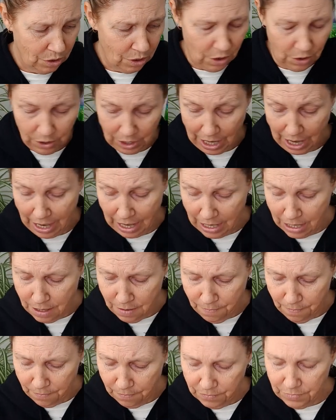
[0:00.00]
Okay,
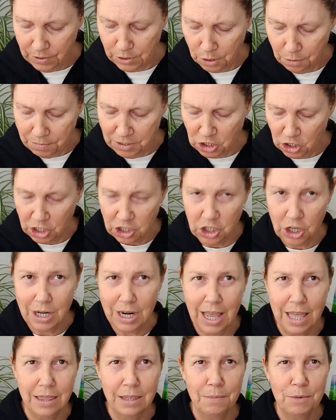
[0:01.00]
so Magician
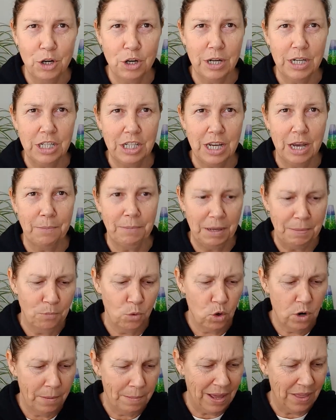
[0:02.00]
and the Mirror, tell me
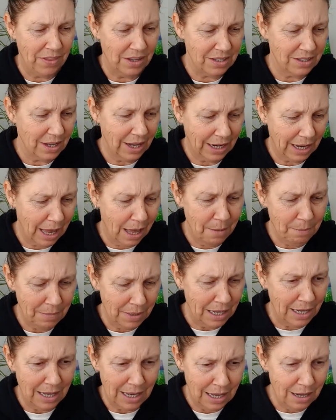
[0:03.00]
more about this. I can't
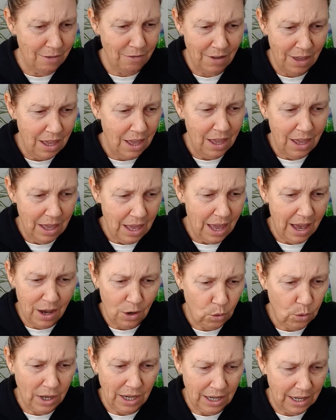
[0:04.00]
believe how
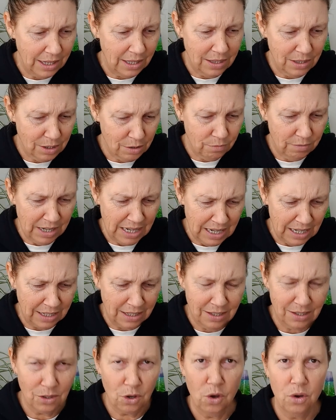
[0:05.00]
quickly this reading
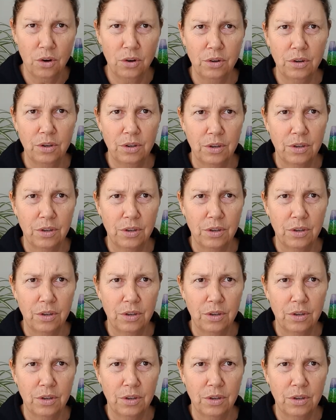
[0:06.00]
has gone.